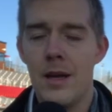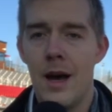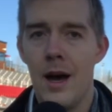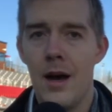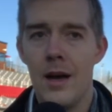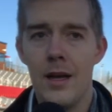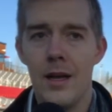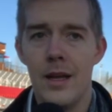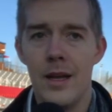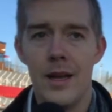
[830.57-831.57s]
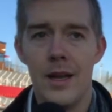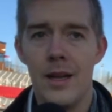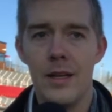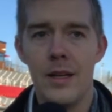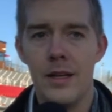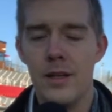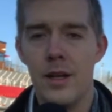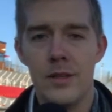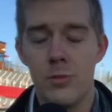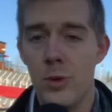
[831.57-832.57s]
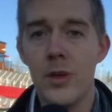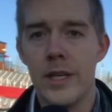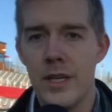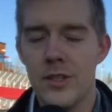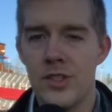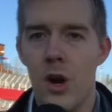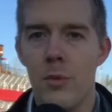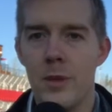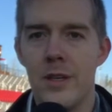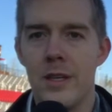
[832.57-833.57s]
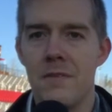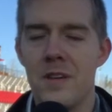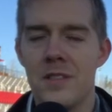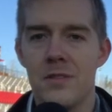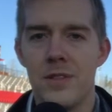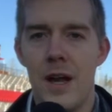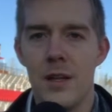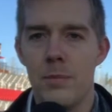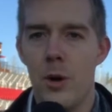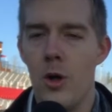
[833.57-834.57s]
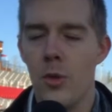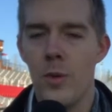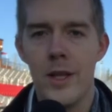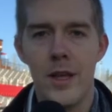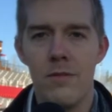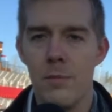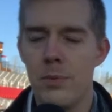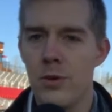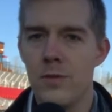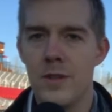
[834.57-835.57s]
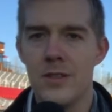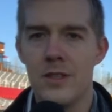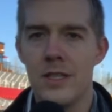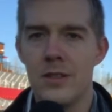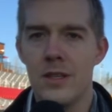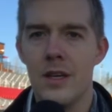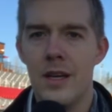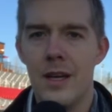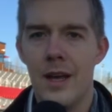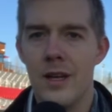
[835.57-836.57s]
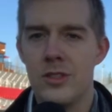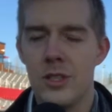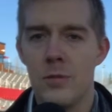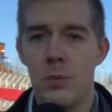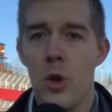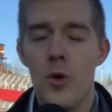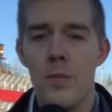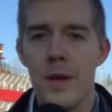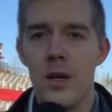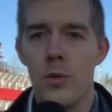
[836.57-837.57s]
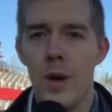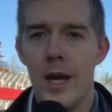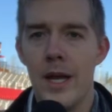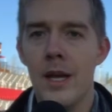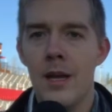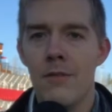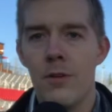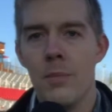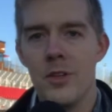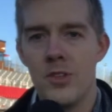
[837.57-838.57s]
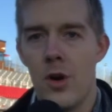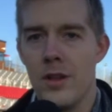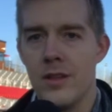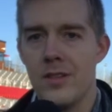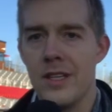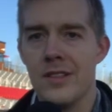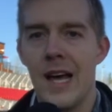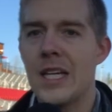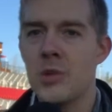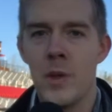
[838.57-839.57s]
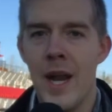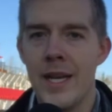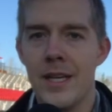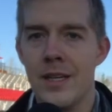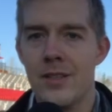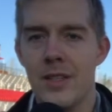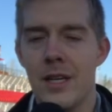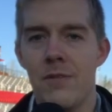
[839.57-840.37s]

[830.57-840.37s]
And it really does start with the defensive side of the ball. The way they've improved this season has just blown me away from the start of the season. That's what I needed to see.